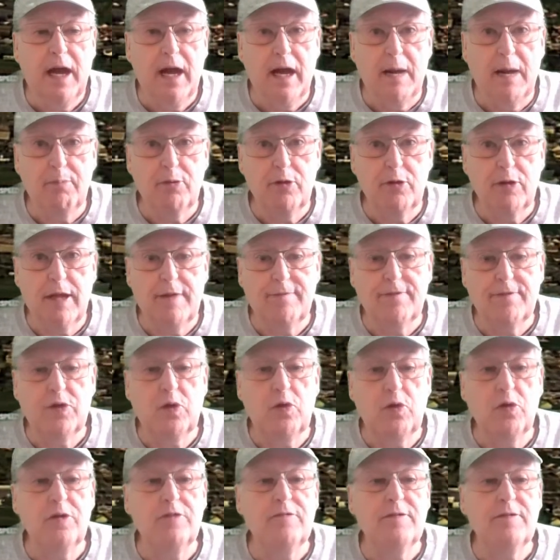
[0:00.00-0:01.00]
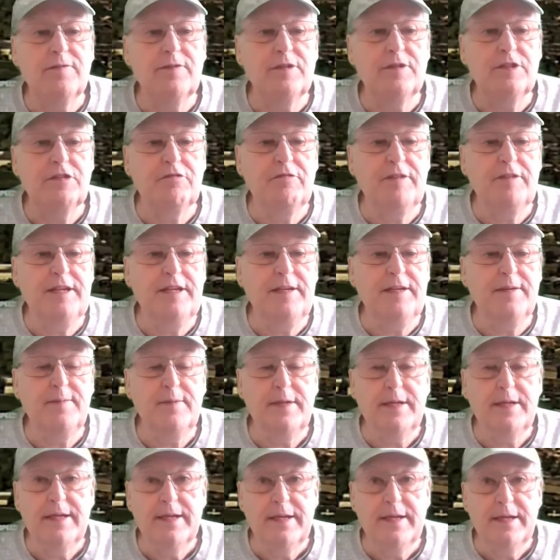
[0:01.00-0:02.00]
Upper left corner of the screen
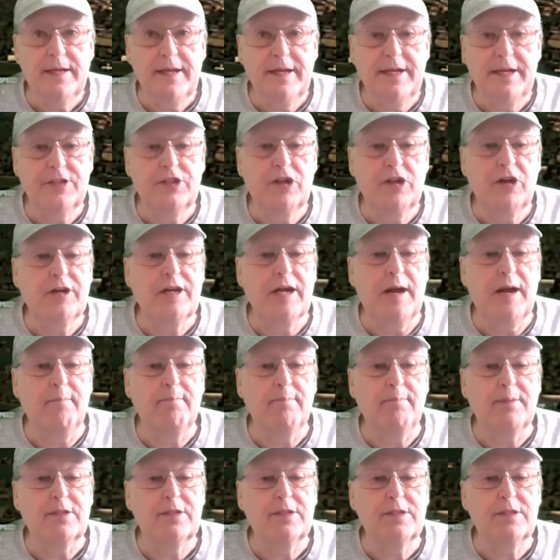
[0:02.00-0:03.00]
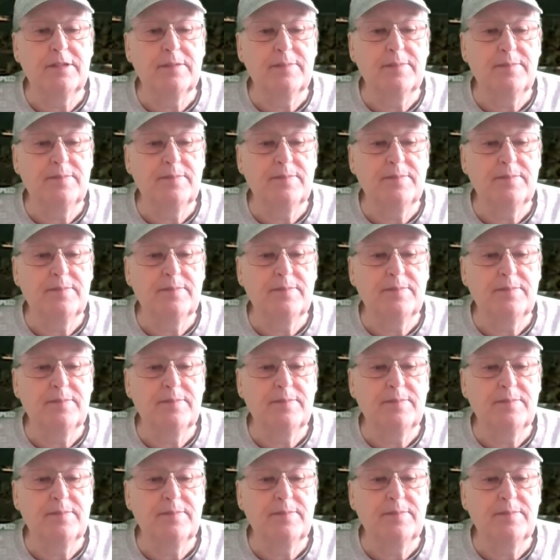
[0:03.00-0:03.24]
is our compass.